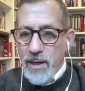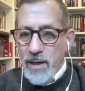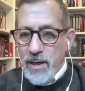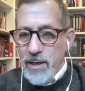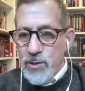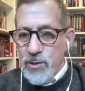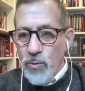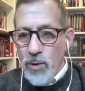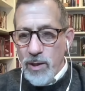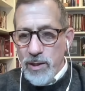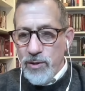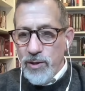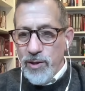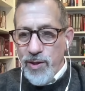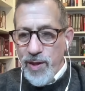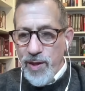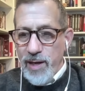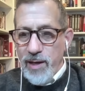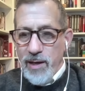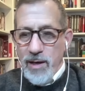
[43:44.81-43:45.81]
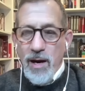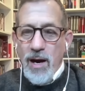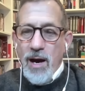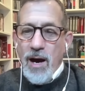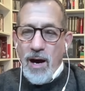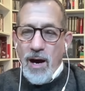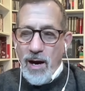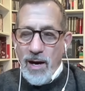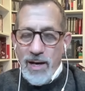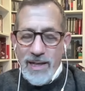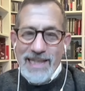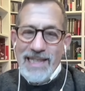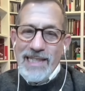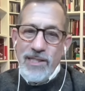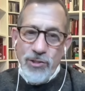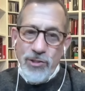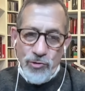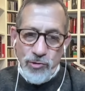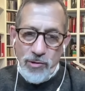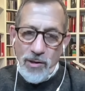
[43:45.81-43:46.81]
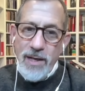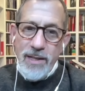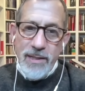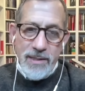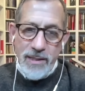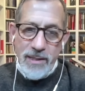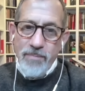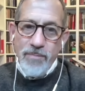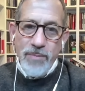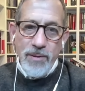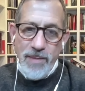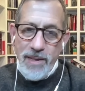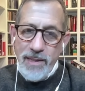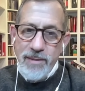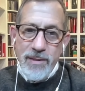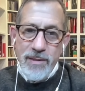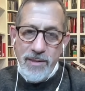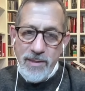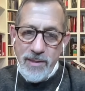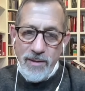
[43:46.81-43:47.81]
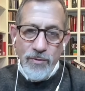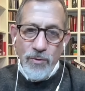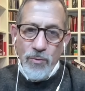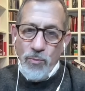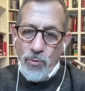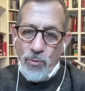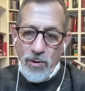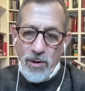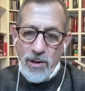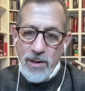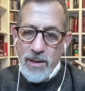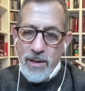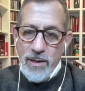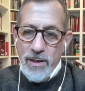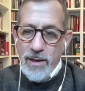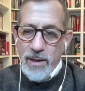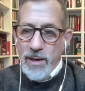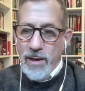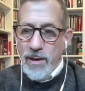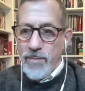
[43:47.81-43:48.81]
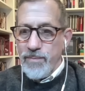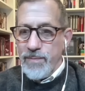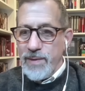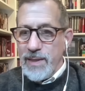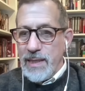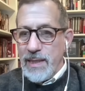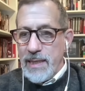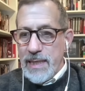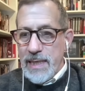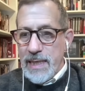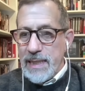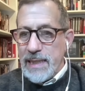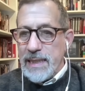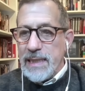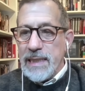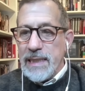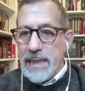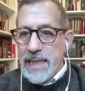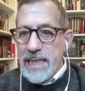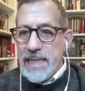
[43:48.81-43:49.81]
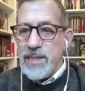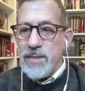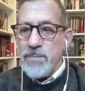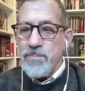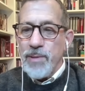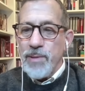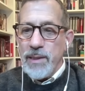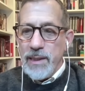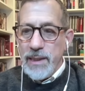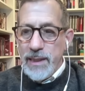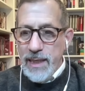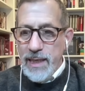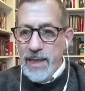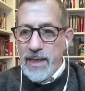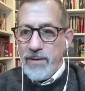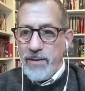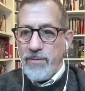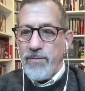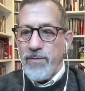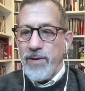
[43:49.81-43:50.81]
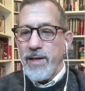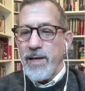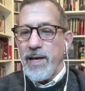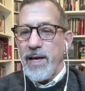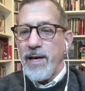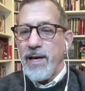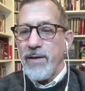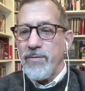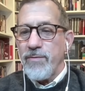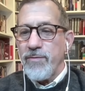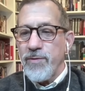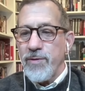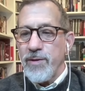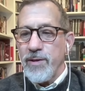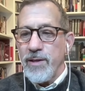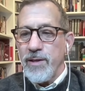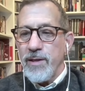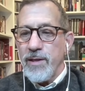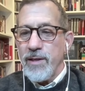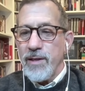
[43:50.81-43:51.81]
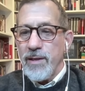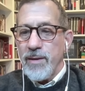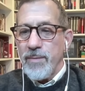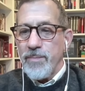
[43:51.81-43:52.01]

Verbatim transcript: as one could think on at least trying to implement a civil war can at least believe and have the